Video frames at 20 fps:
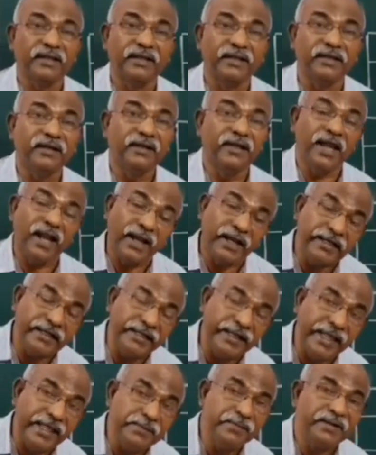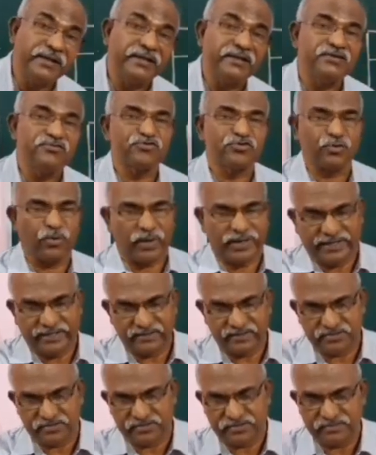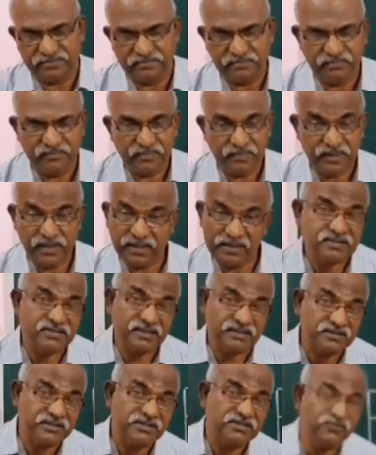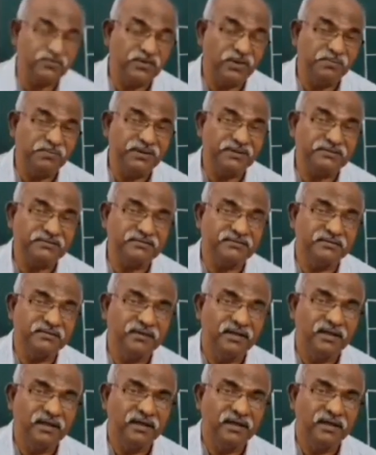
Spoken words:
in neighbouring squares. Successive numbers?